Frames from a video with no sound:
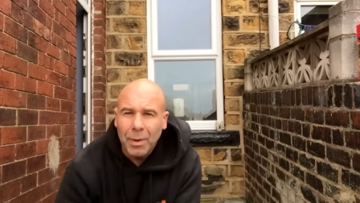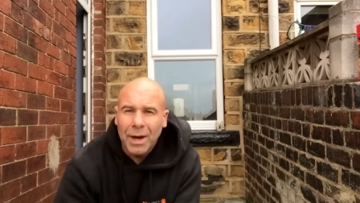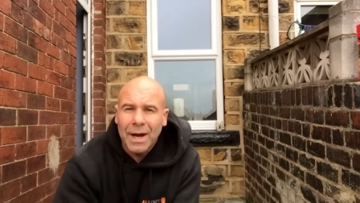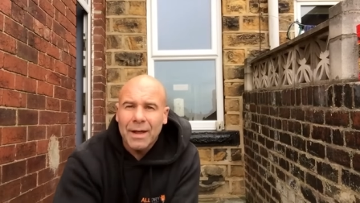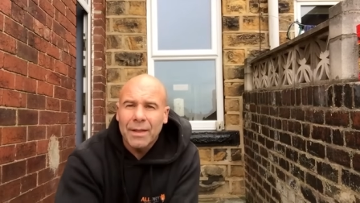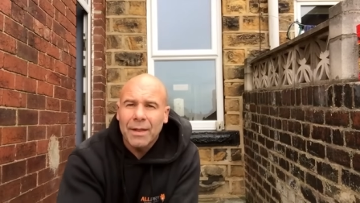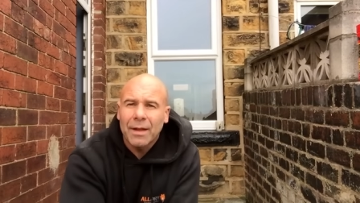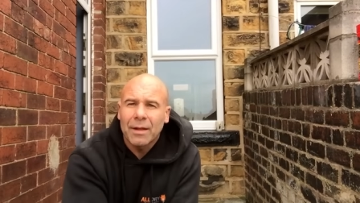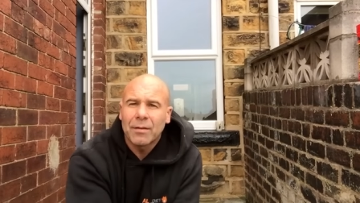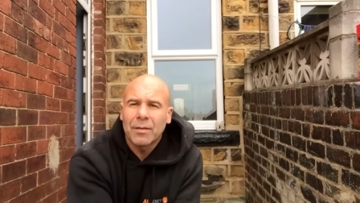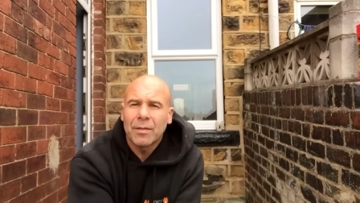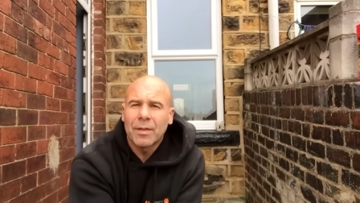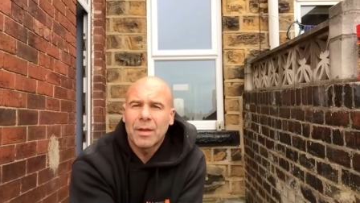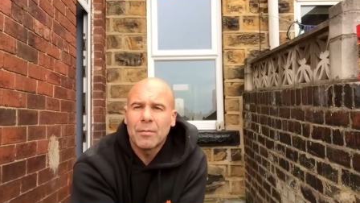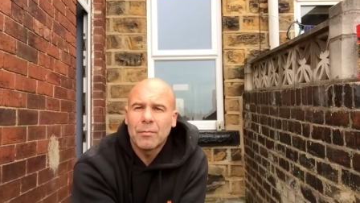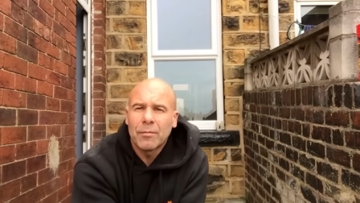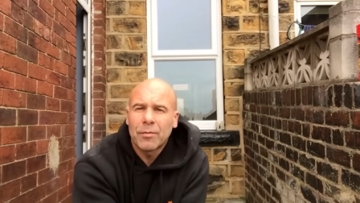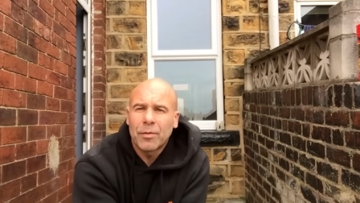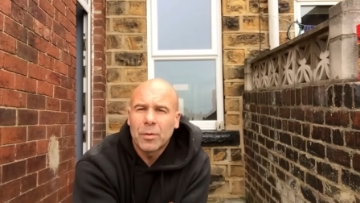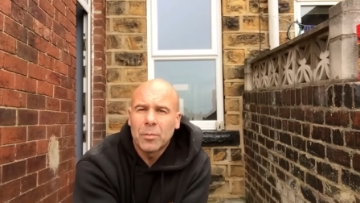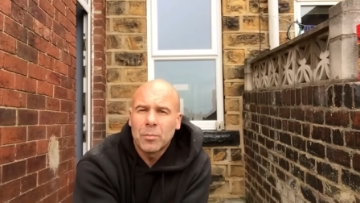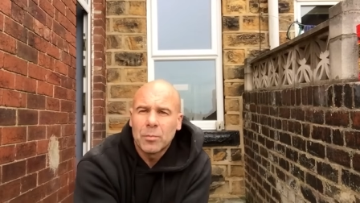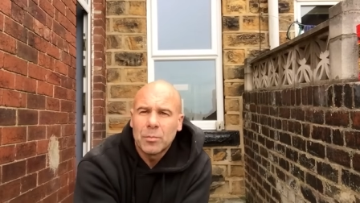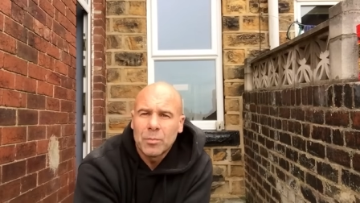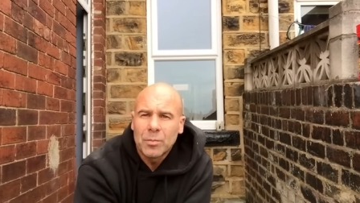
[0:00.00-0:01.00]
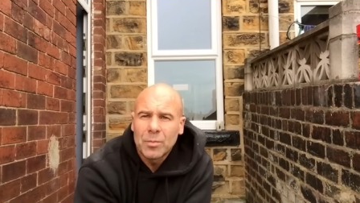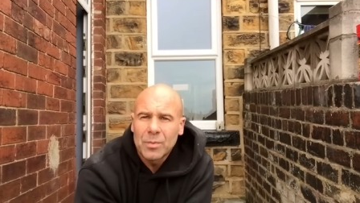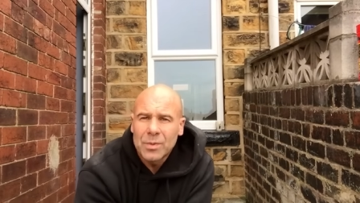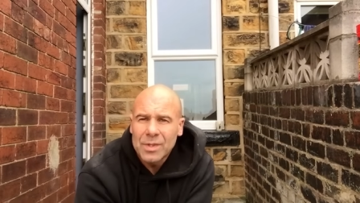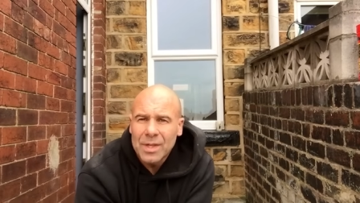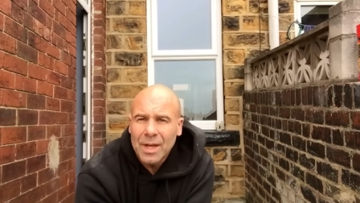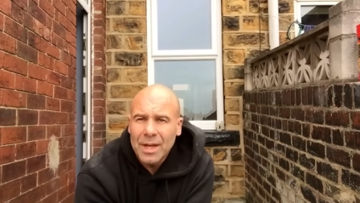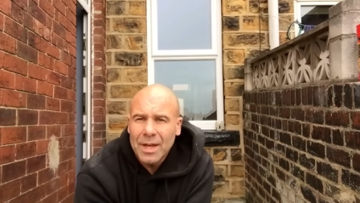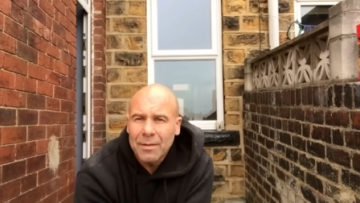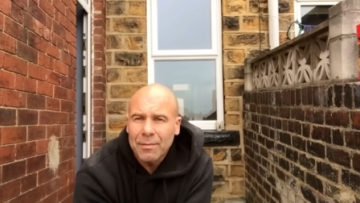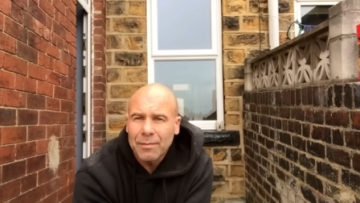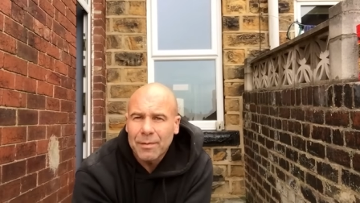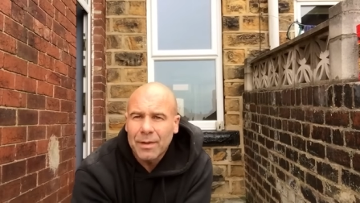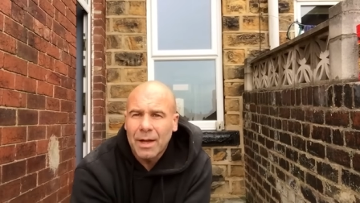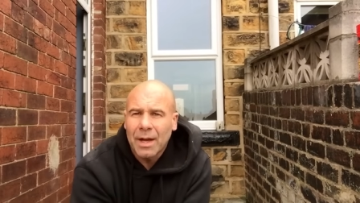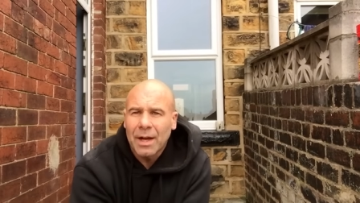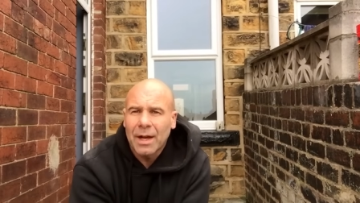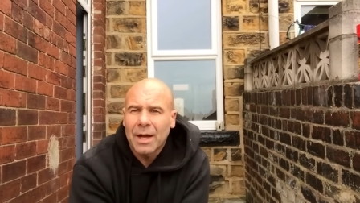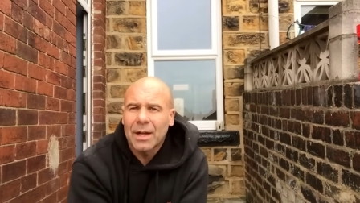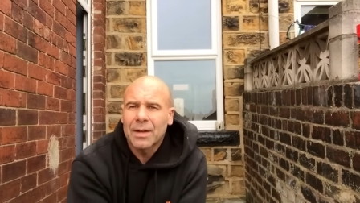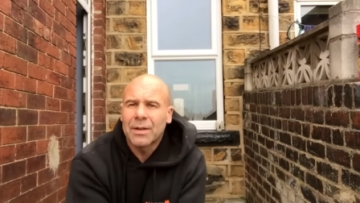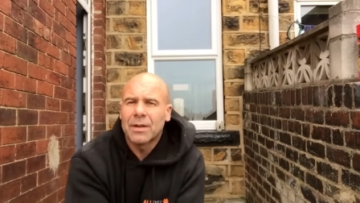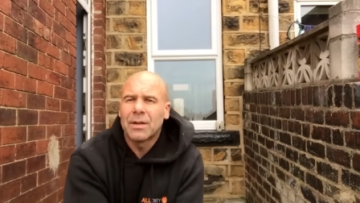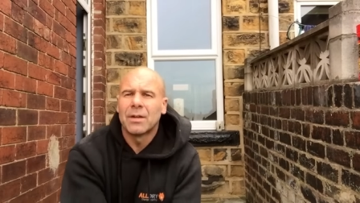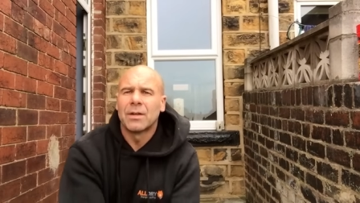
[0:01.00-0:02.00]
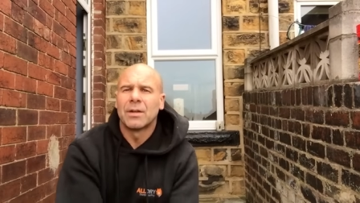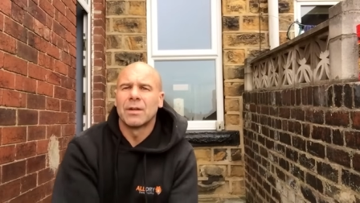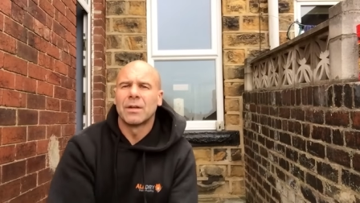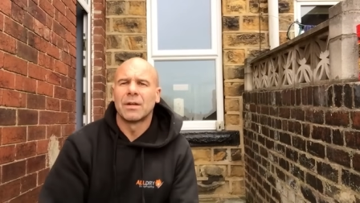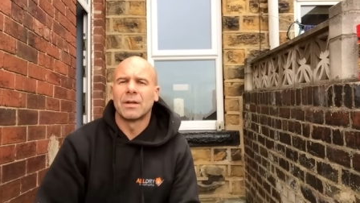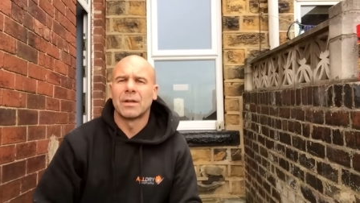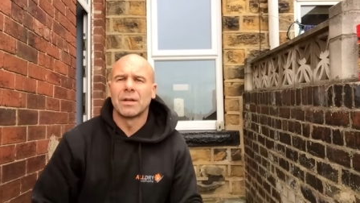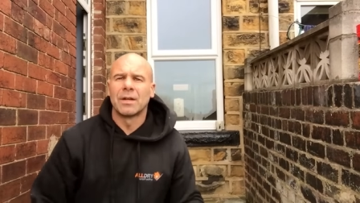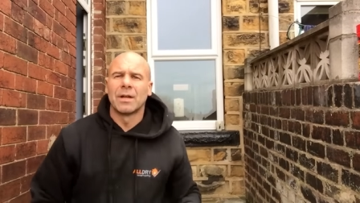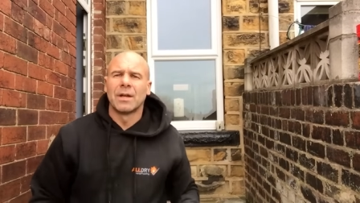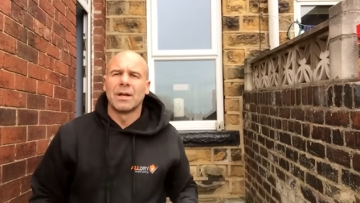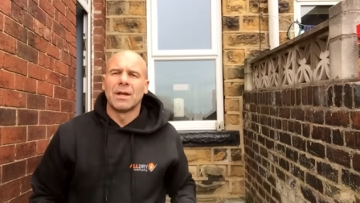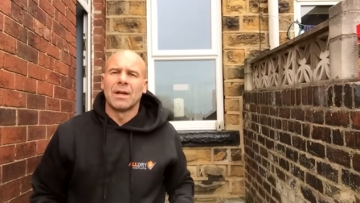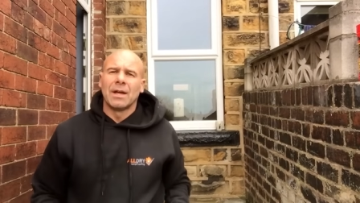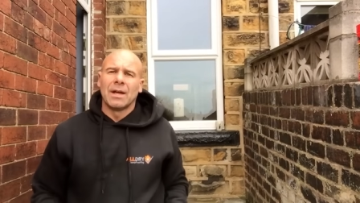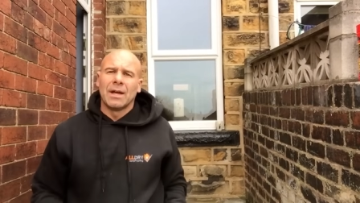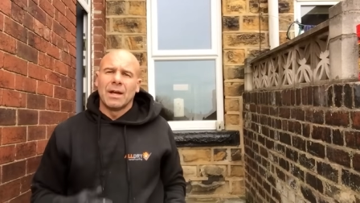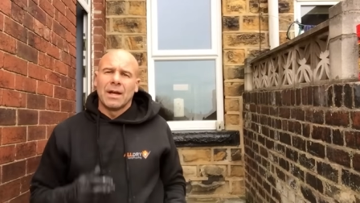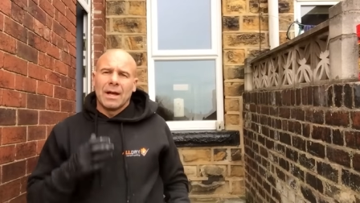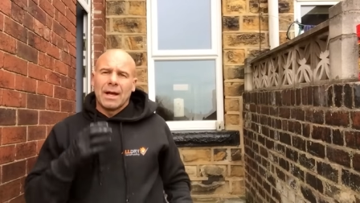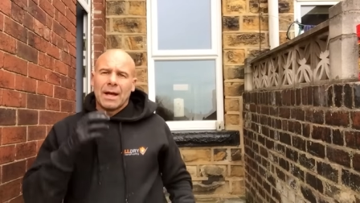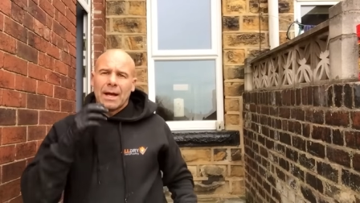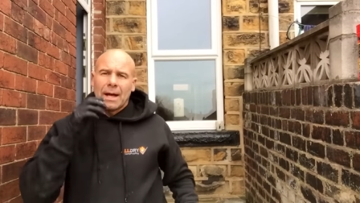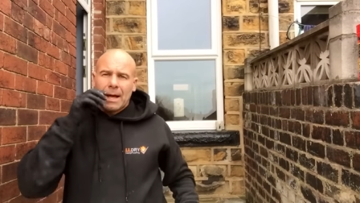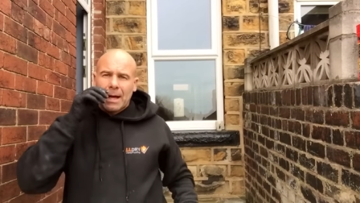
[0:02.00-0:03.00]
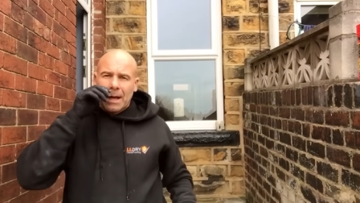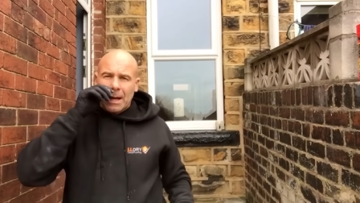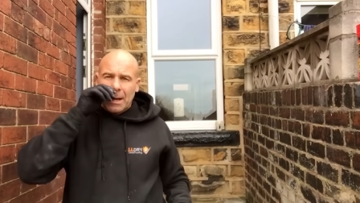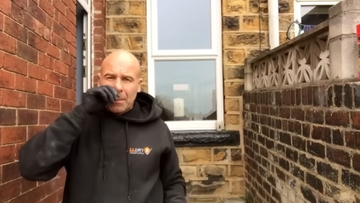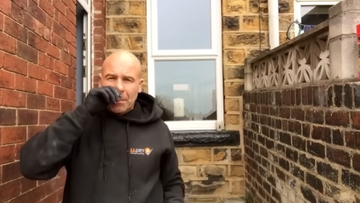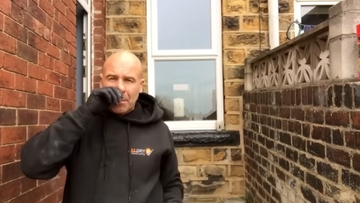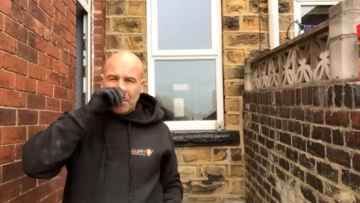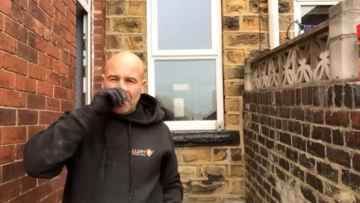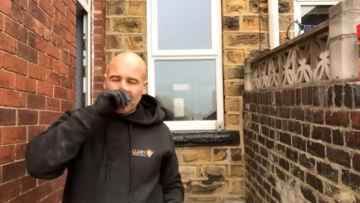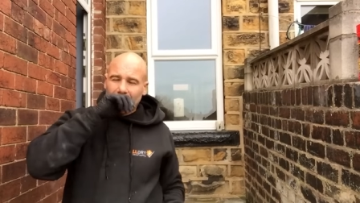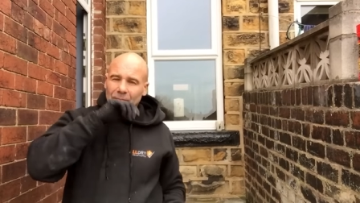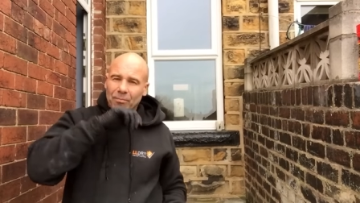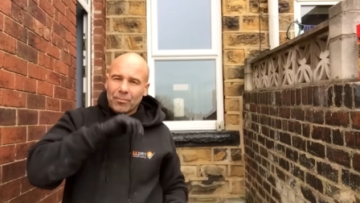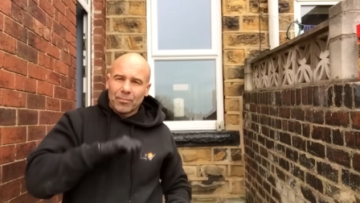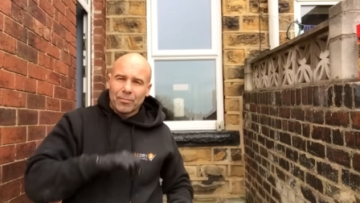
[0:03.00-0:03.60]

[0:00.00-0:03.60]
can buy that then from Safeguard. Um,